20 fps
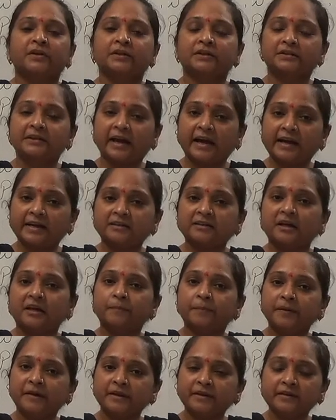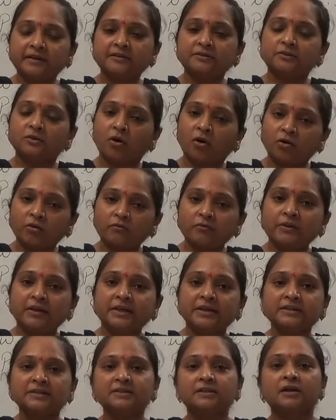that the parents
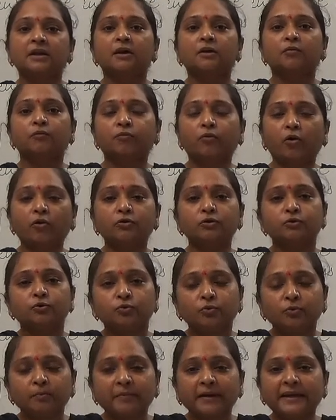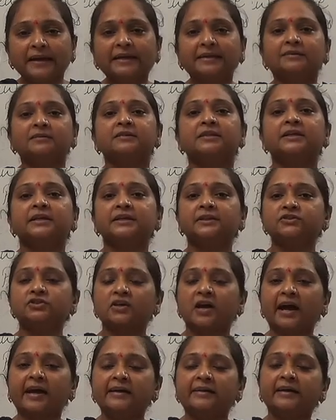always want to make their
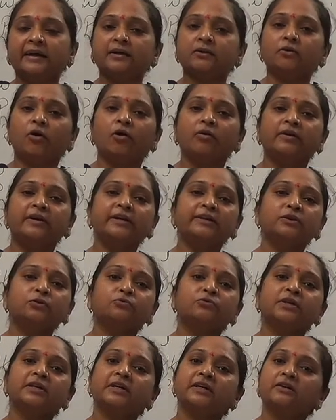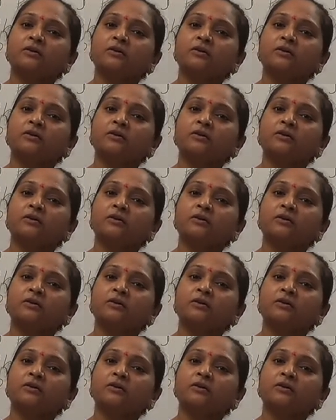child according to their